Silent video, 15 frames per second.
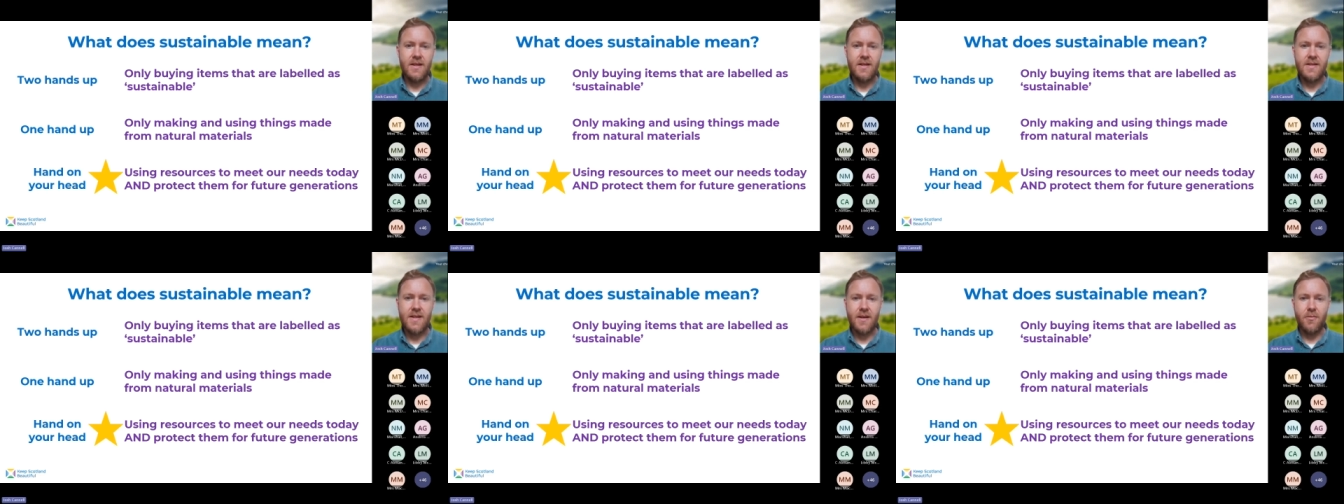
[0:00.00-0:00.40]

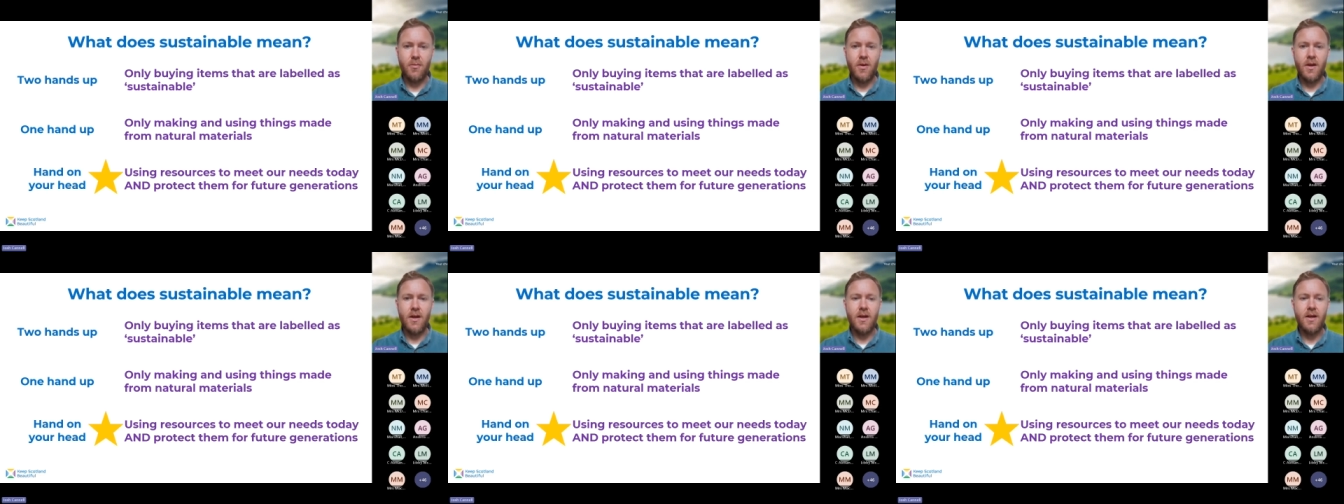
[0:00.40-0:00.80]
is that
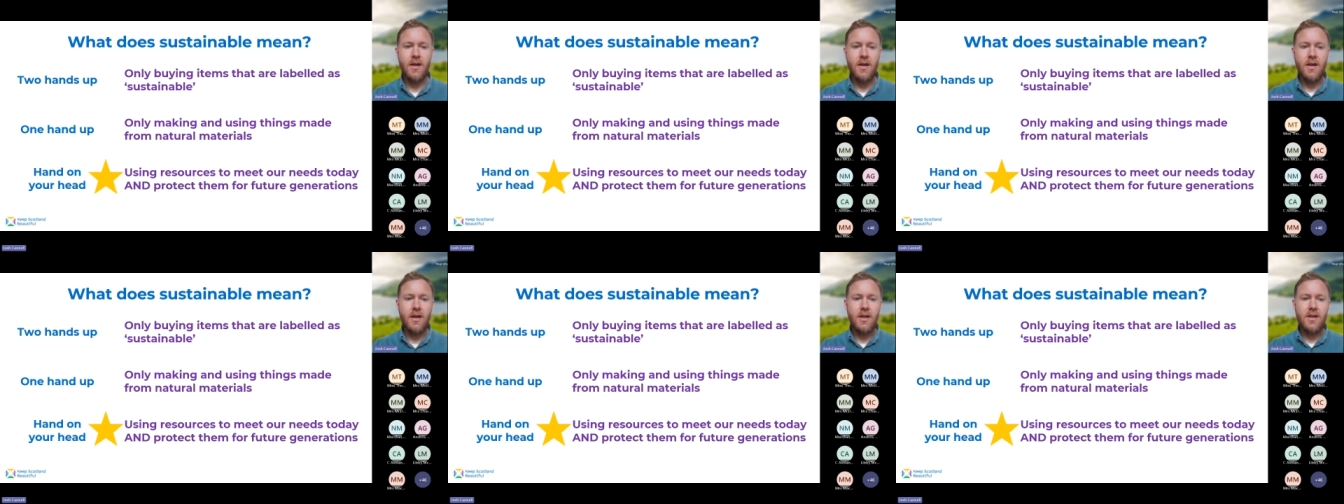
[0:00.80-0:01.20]
we're
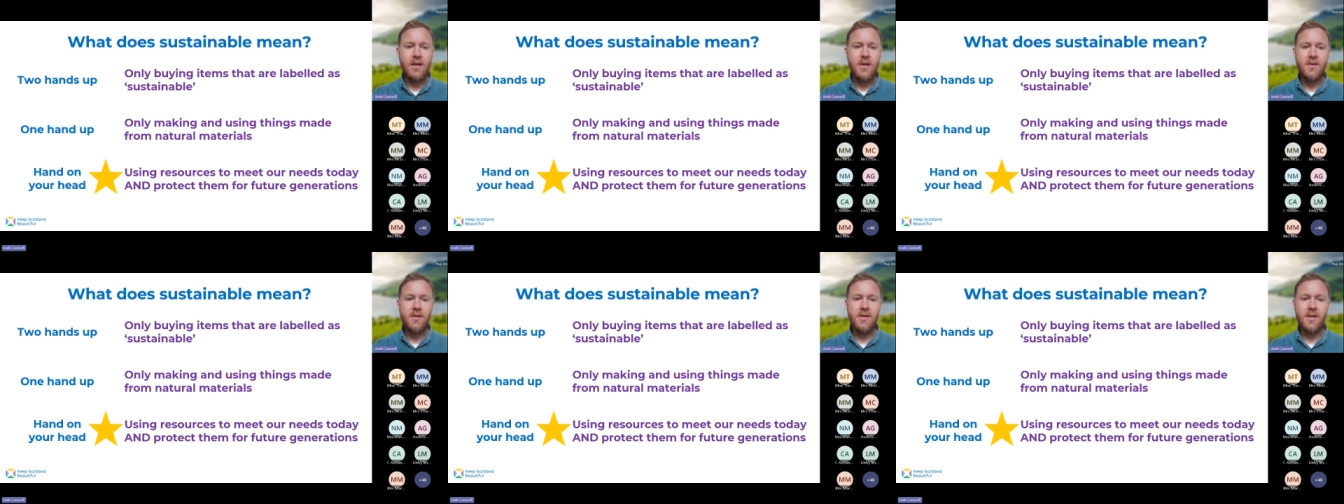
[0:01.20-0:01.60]

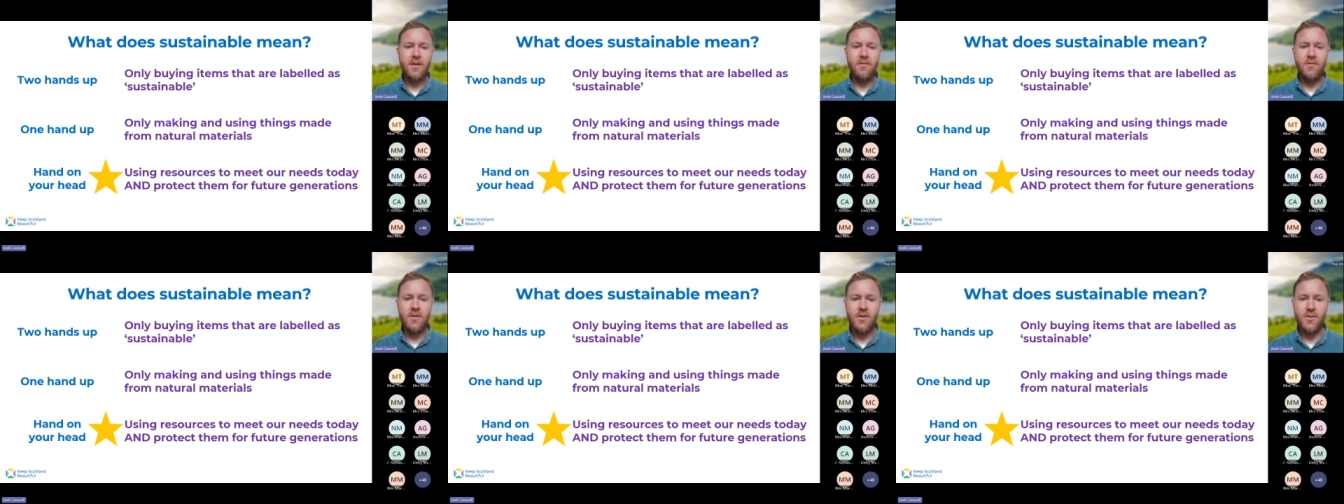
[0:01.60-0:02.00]

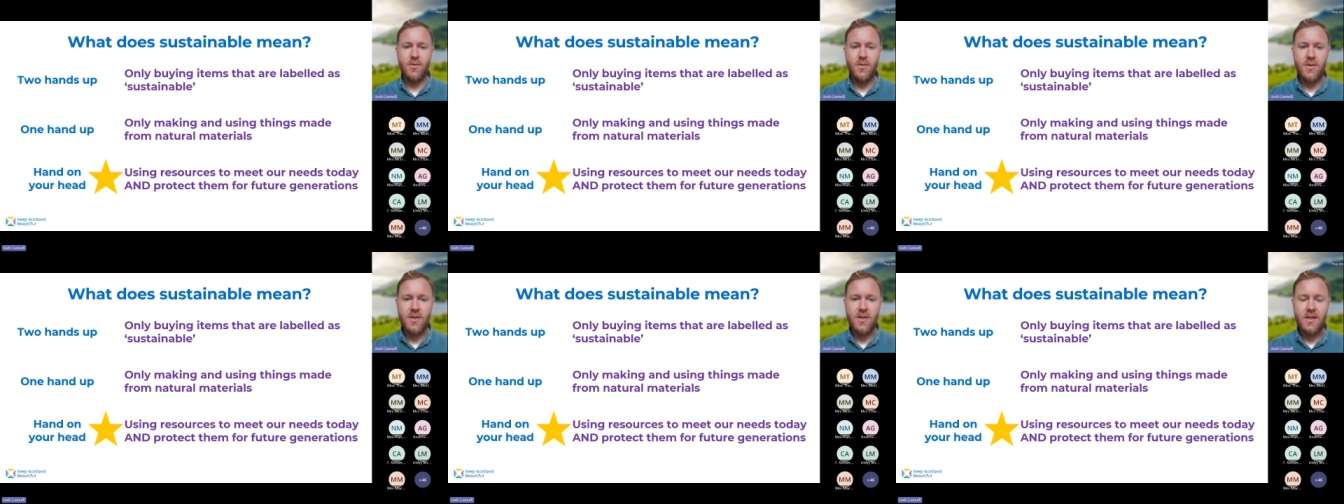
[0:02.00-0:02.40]
using
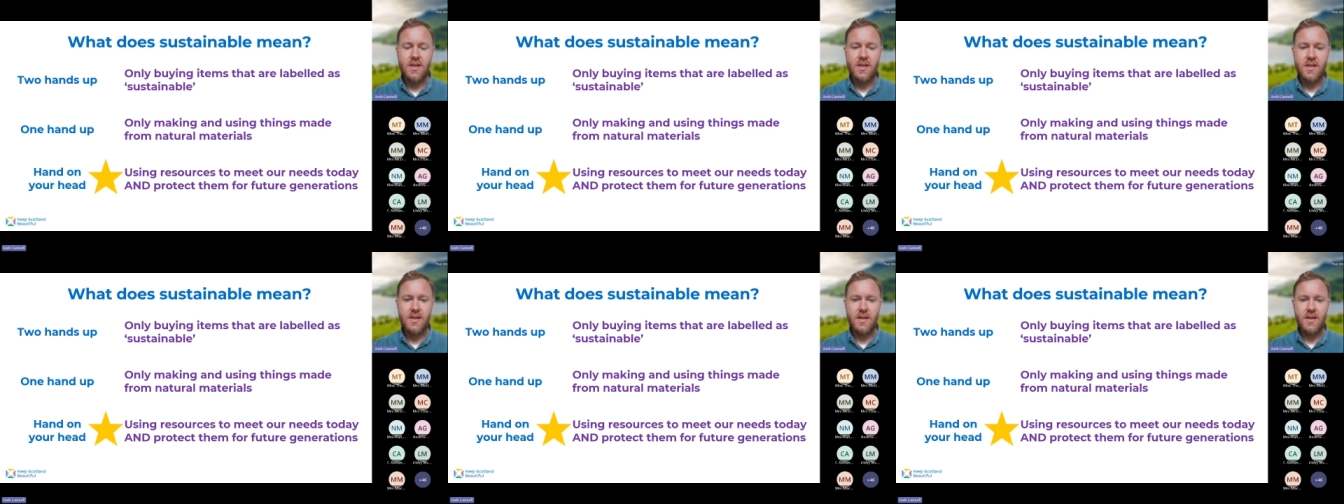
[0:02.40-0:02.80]

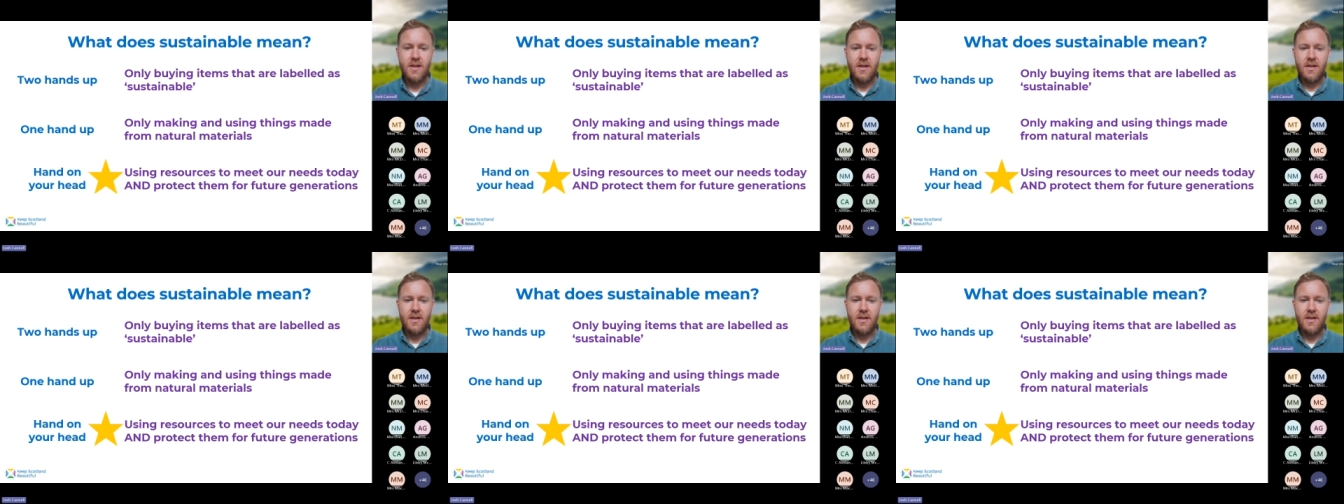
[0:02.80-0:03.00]
resources